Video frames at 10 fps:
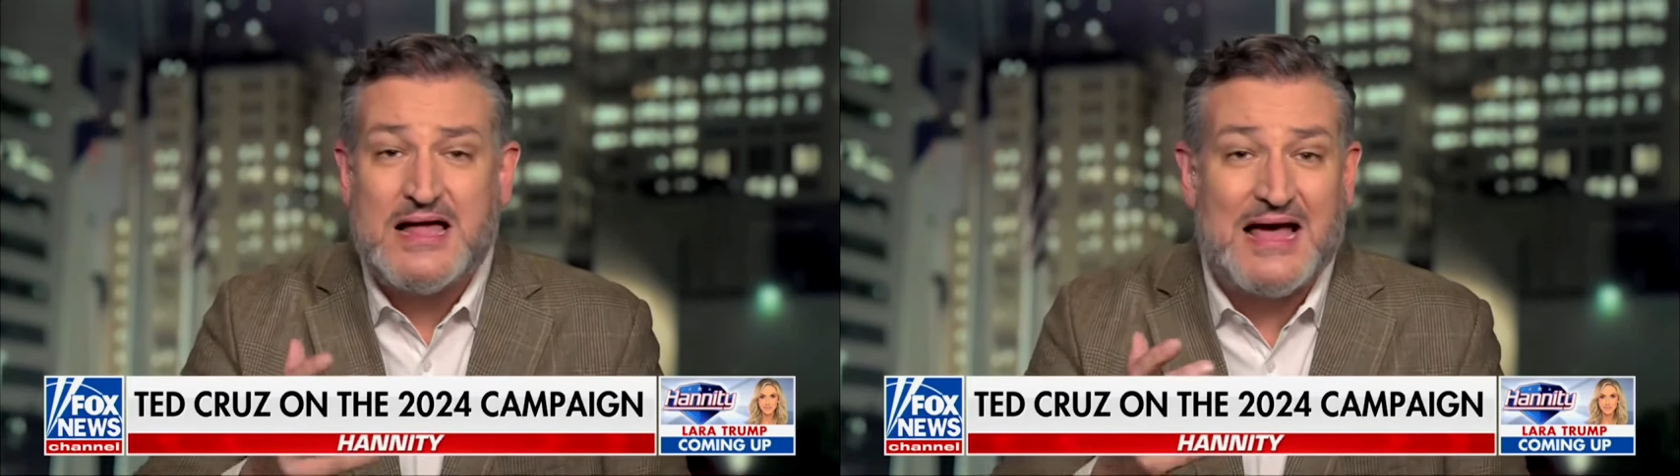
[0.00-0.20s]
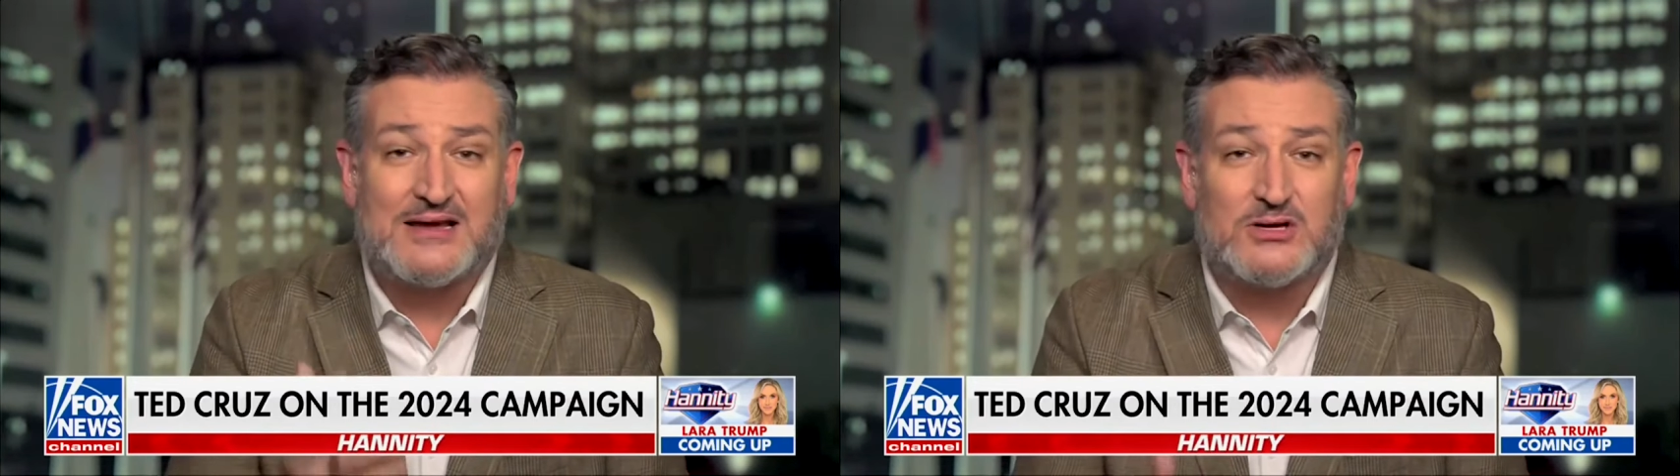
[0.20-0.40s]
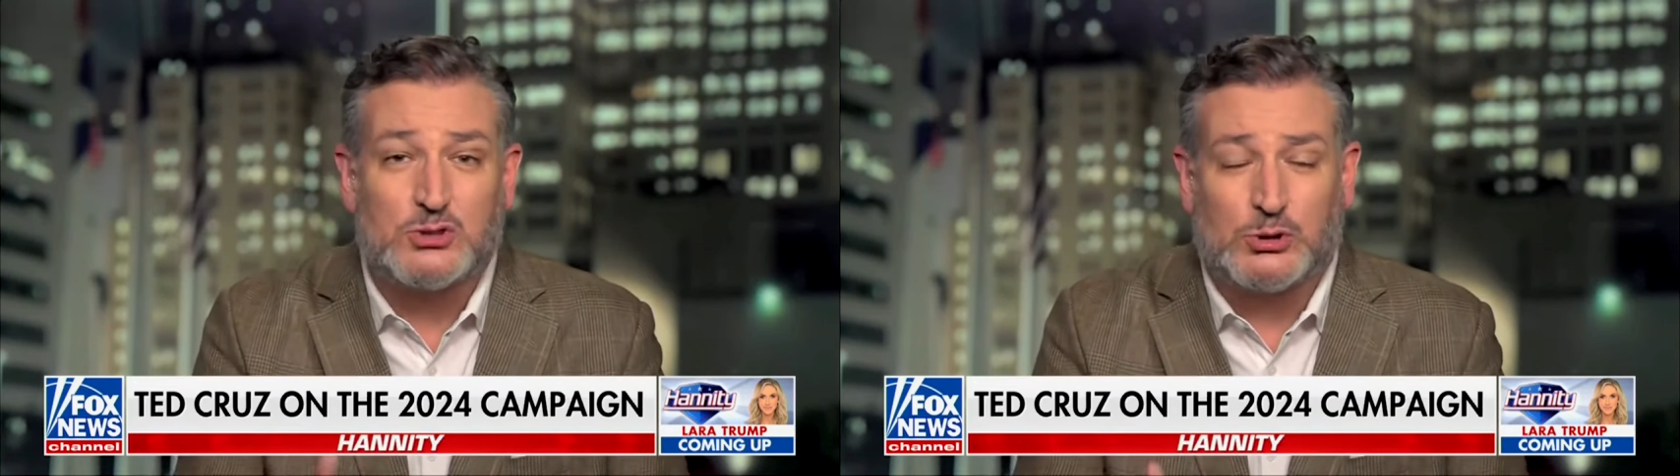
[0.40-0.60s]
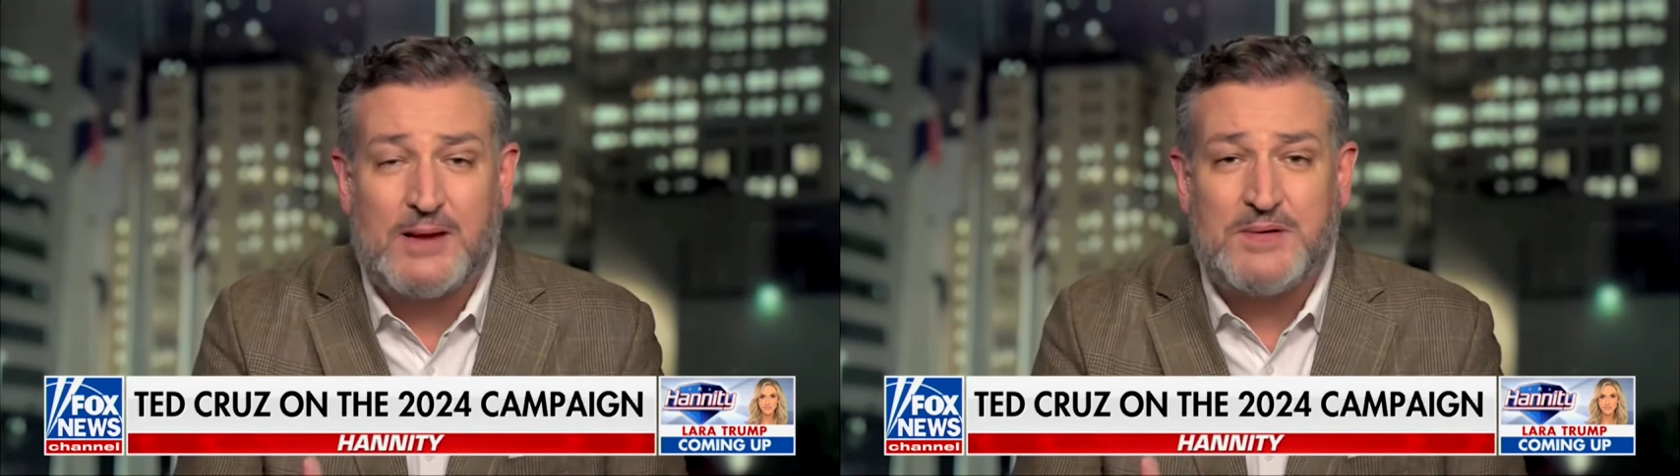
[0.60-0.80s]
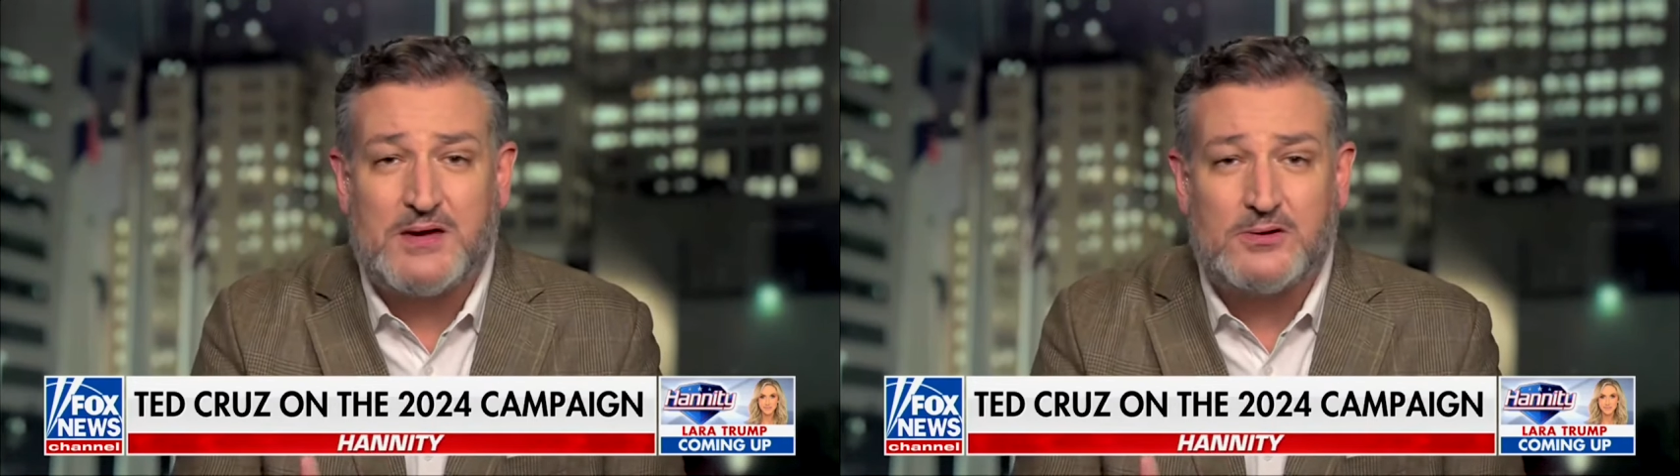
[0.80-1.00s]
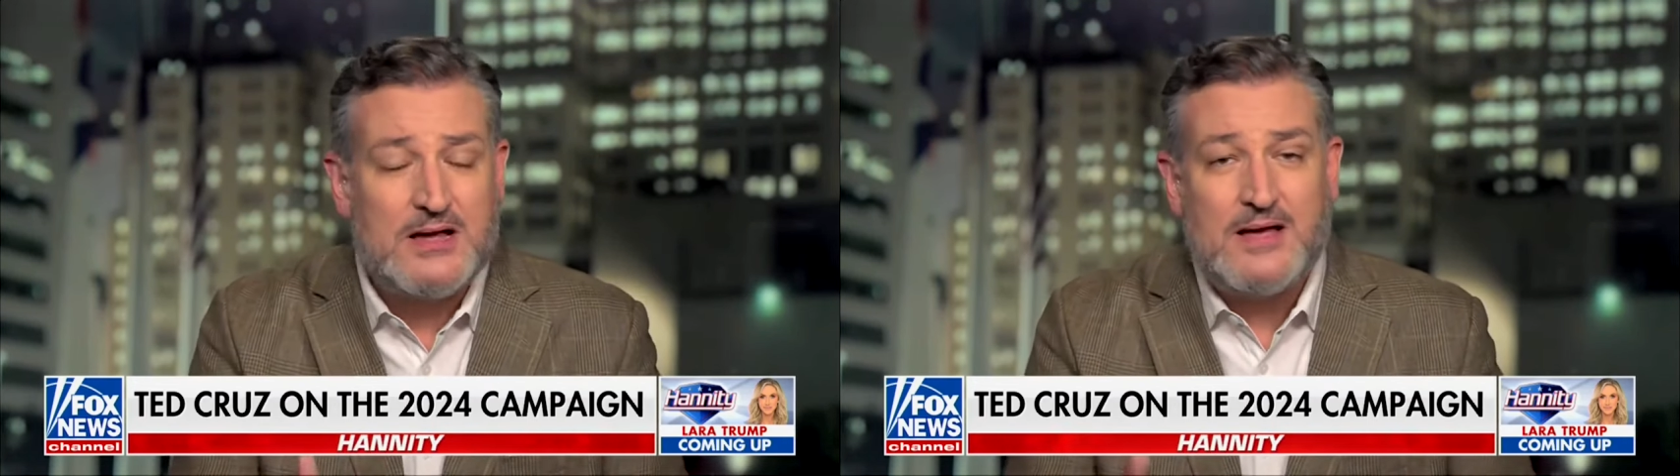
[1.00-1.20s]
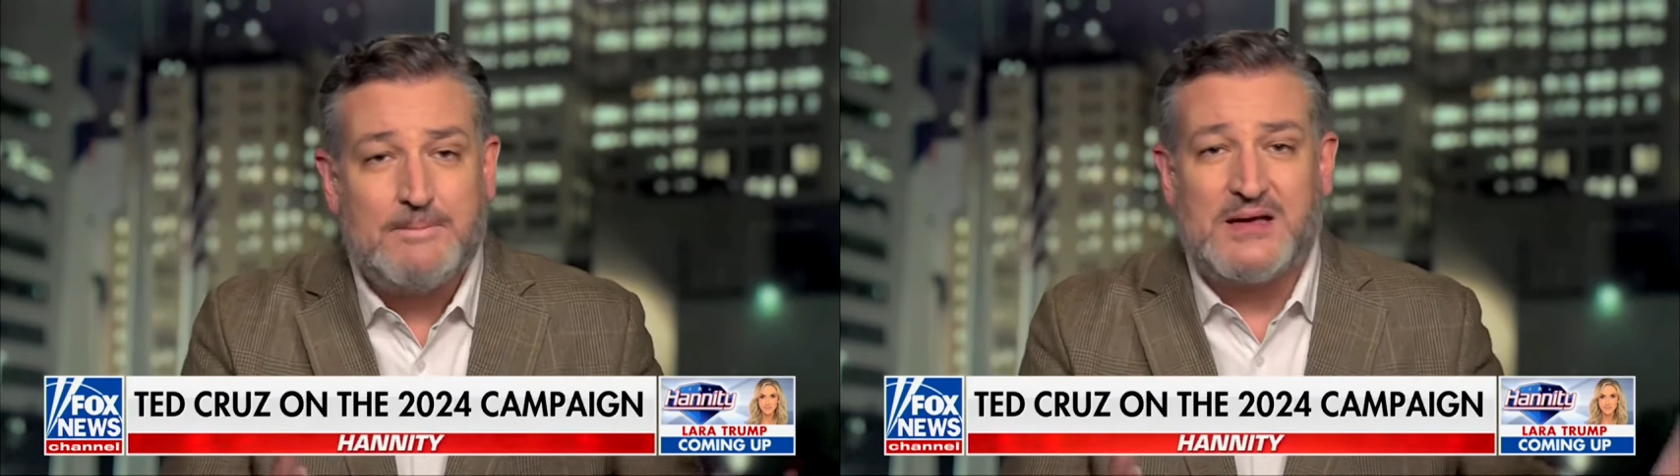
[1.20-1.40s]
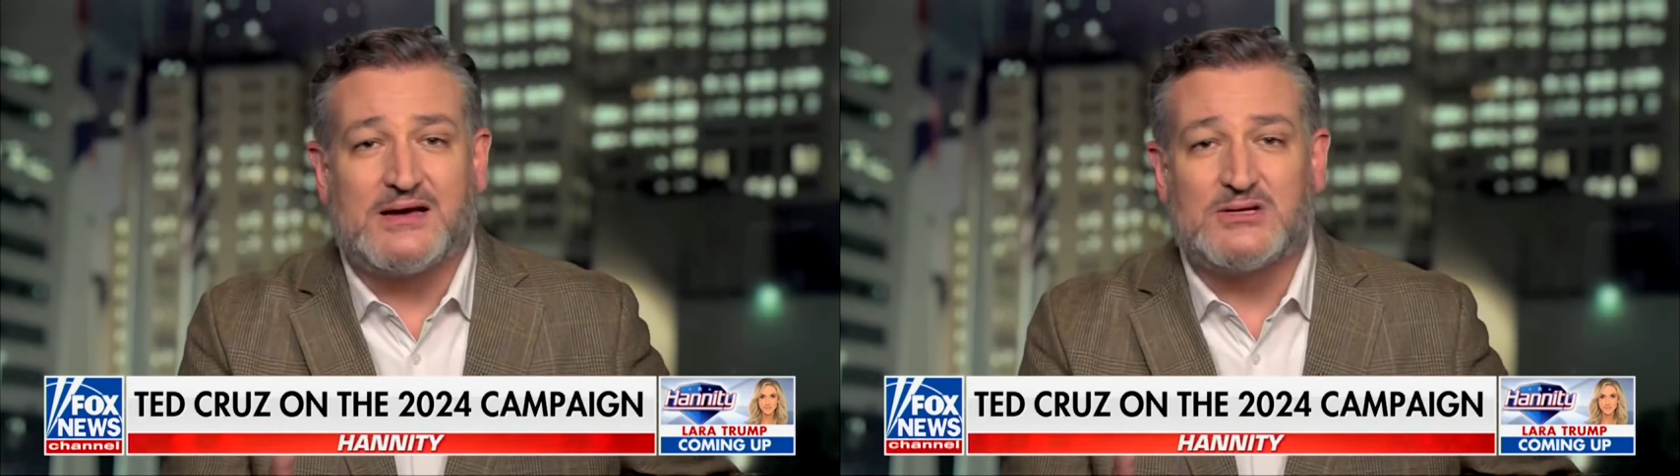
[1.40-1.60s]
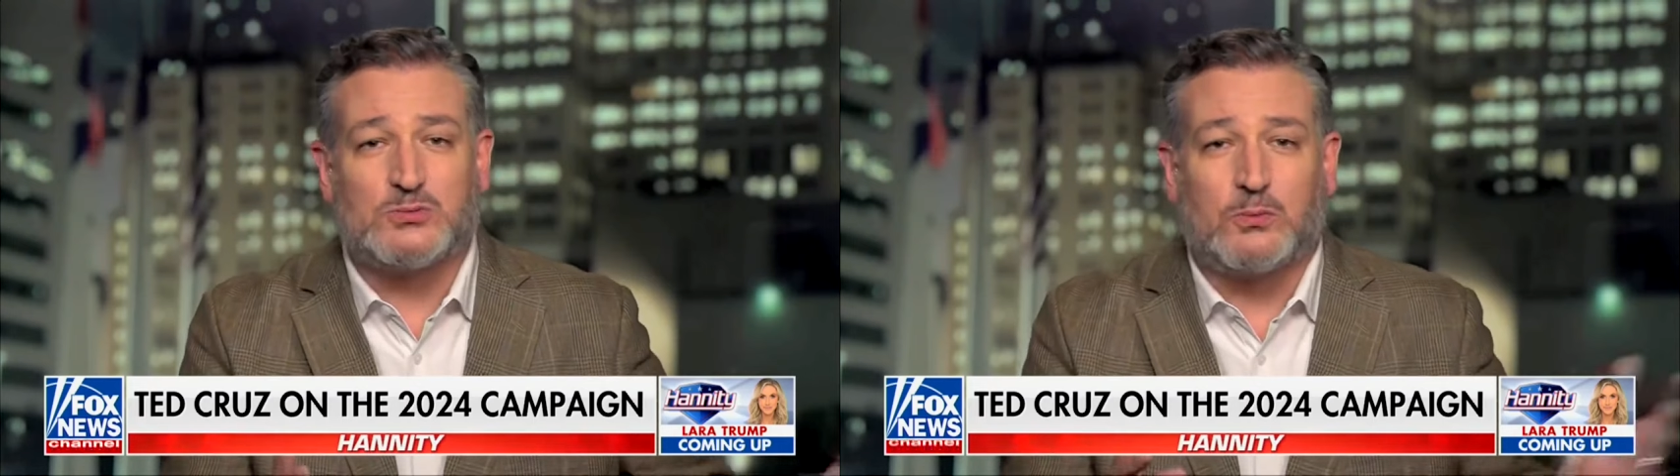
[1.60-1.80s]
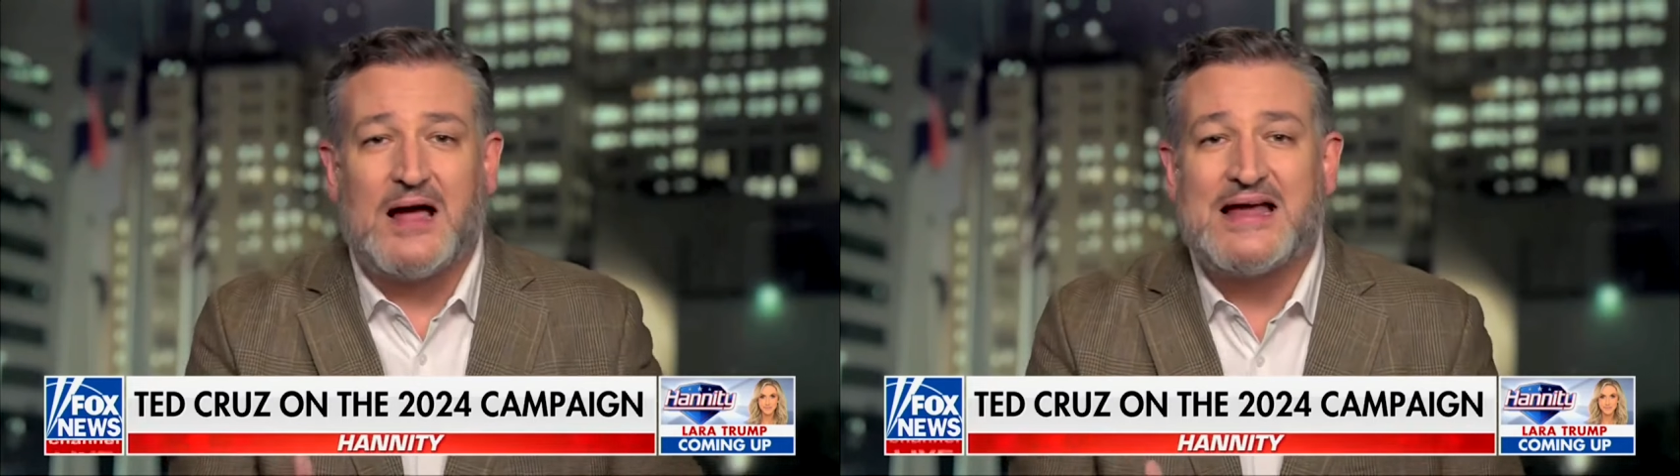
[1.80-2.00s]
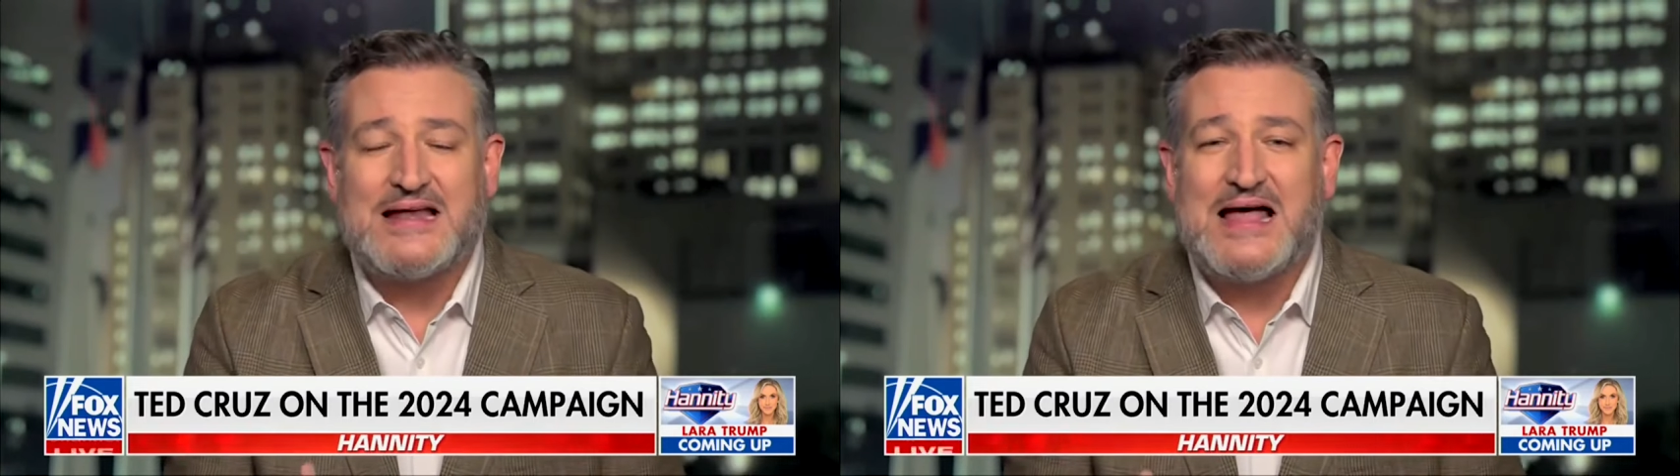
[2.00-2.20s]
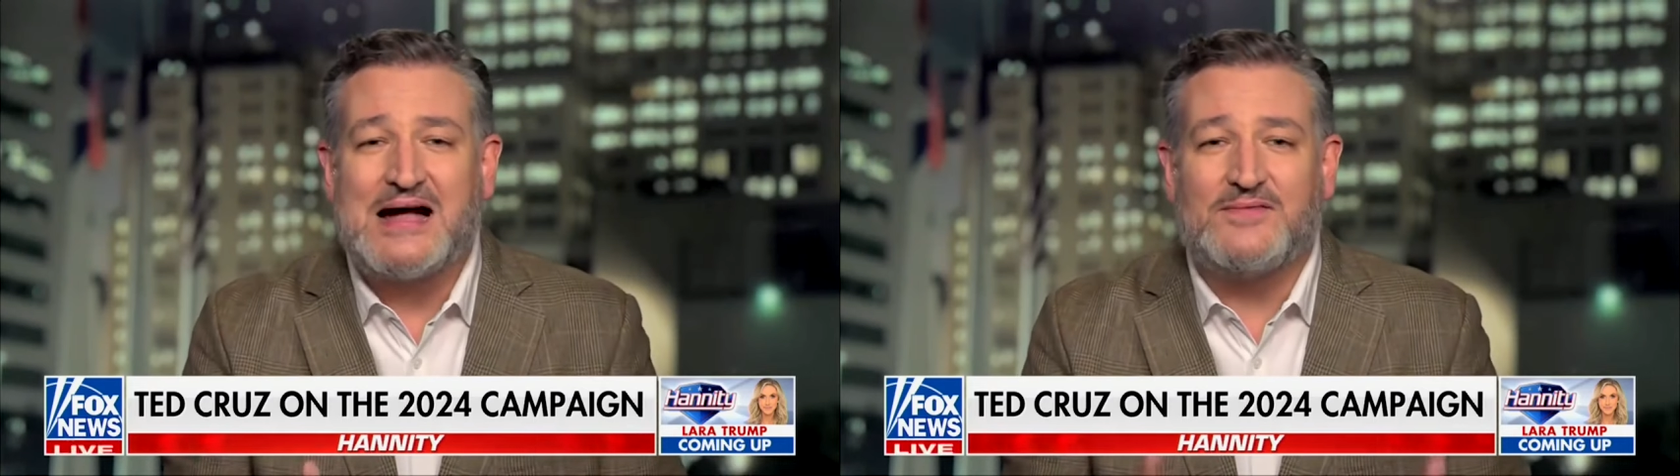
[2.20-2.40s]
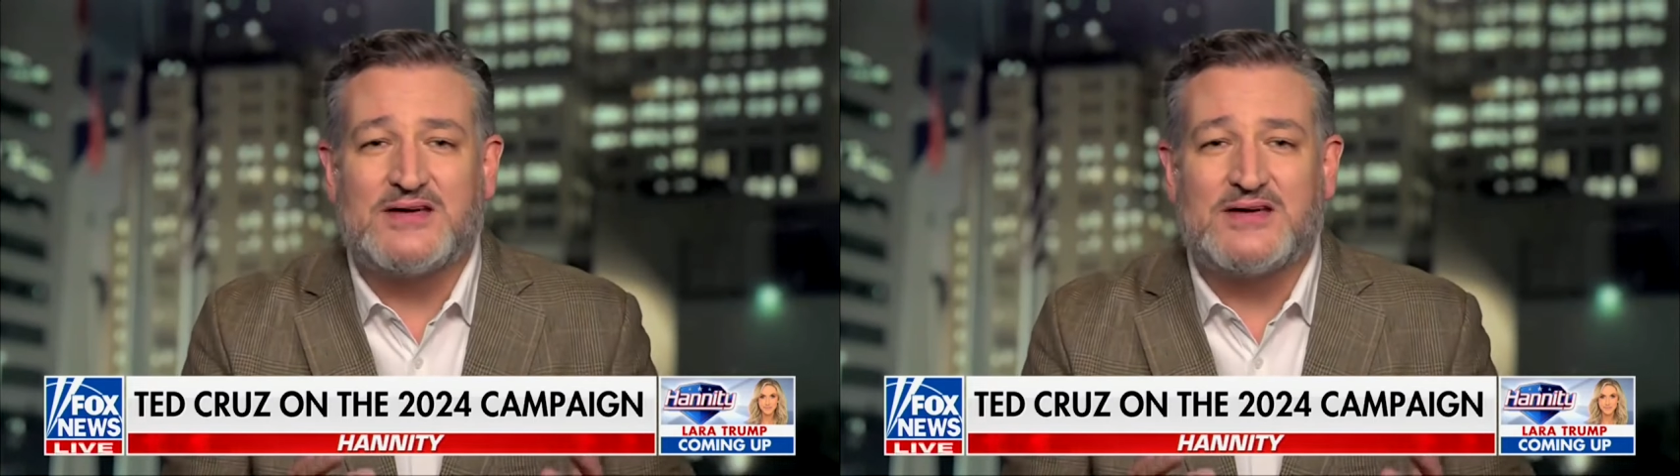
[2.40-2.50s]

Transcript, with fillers: and contribute because right now